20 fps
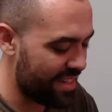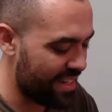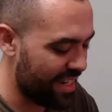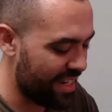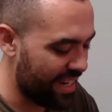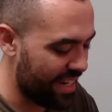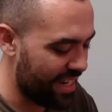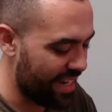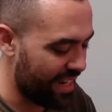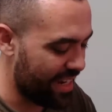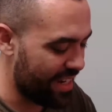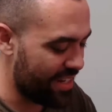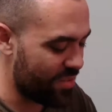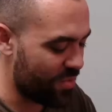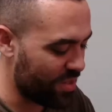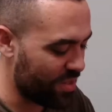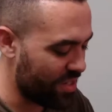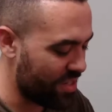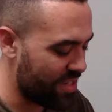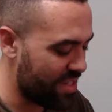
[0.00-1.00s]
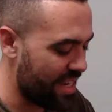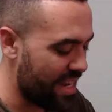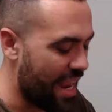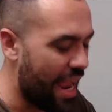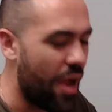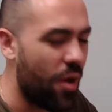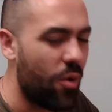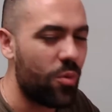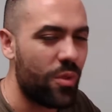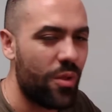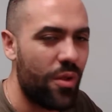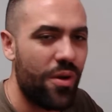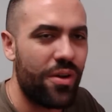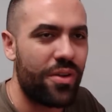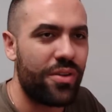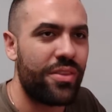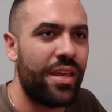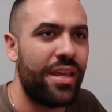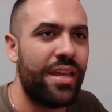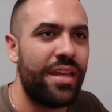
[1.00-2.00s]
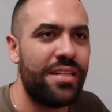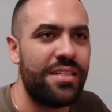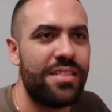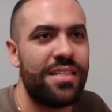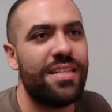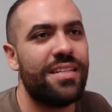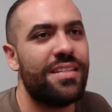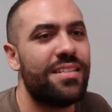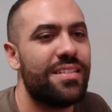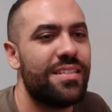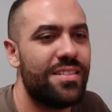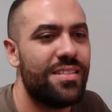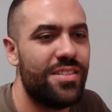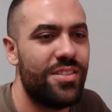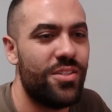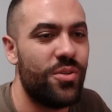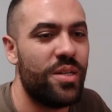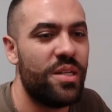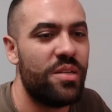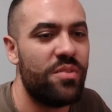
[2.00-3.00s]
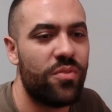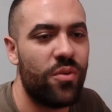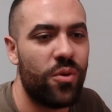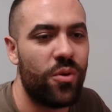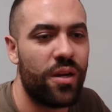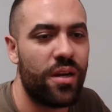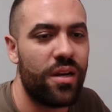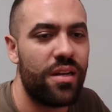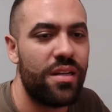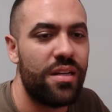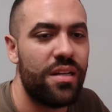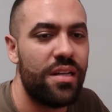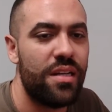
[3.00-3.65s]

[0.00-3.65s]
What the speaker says: and I guess we'll just see how long they get to do it for.